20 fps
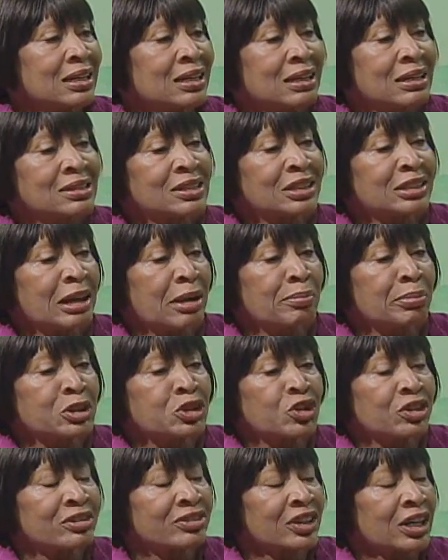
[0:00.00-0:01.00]
Is a
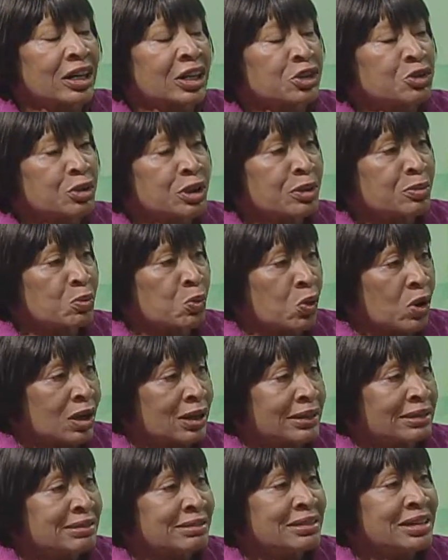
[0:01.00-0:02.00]
temperature of
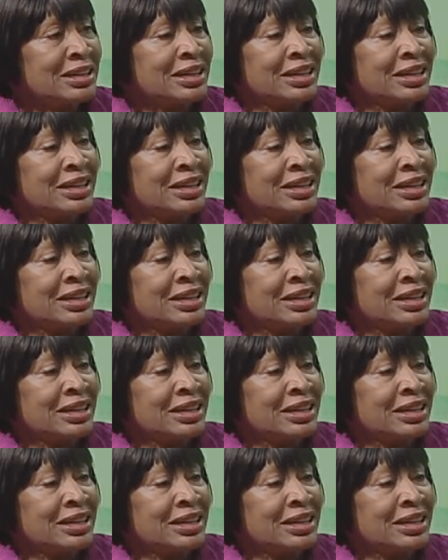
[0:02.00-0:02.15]
101